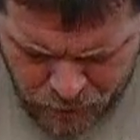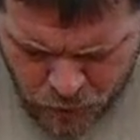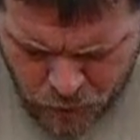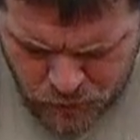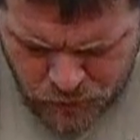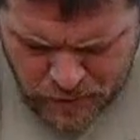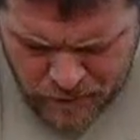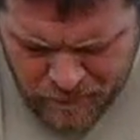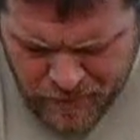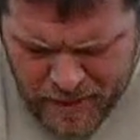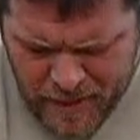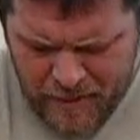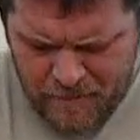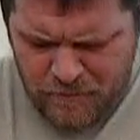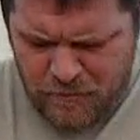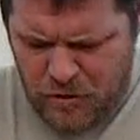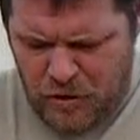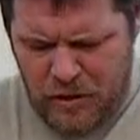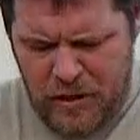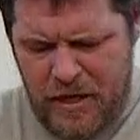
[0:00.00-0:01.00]
Of course, I've
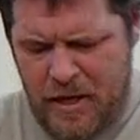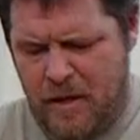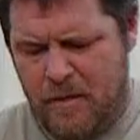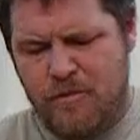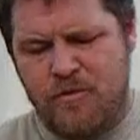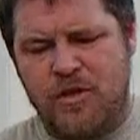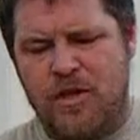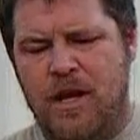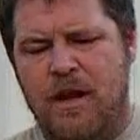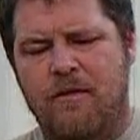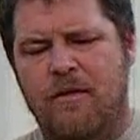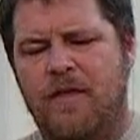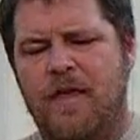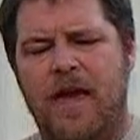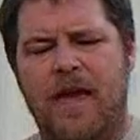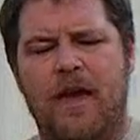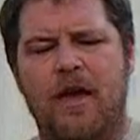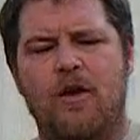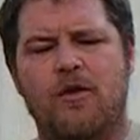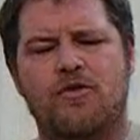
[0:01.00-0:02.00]
got limbs and
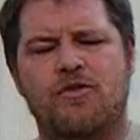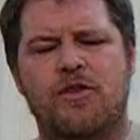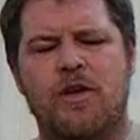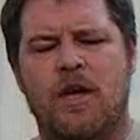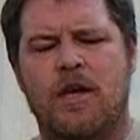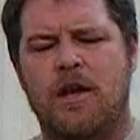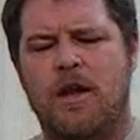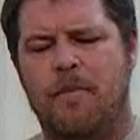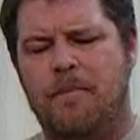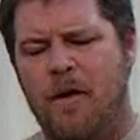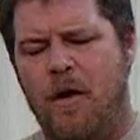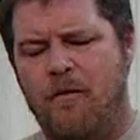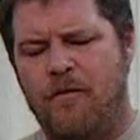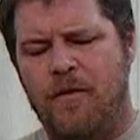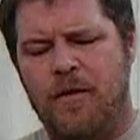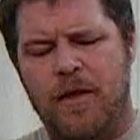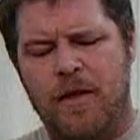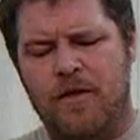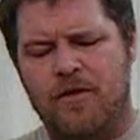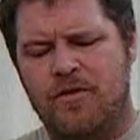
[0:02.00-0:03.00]
everything else sticking up
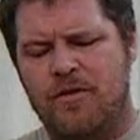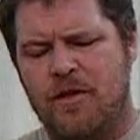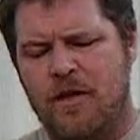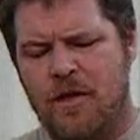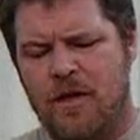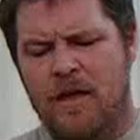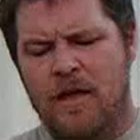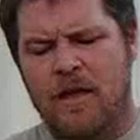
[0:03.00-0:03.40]
off of this